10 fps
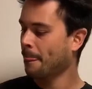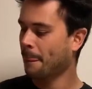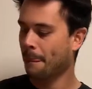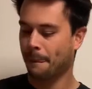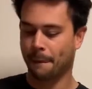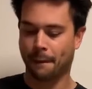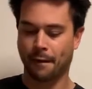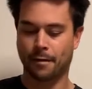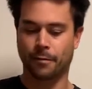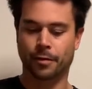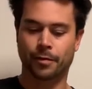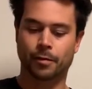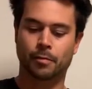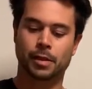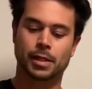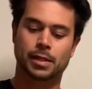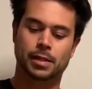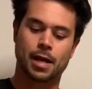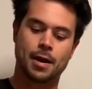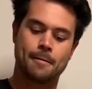And we're going to replace
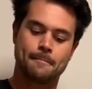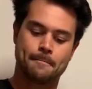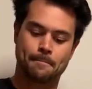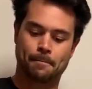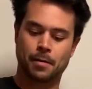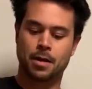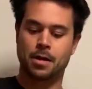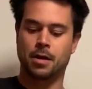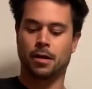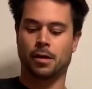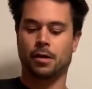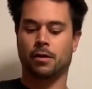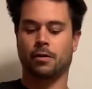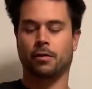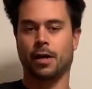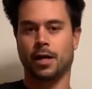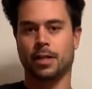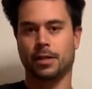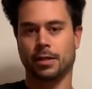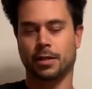that. Grind
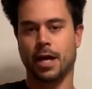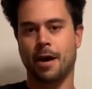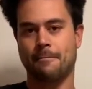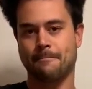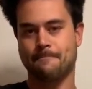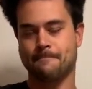and tap.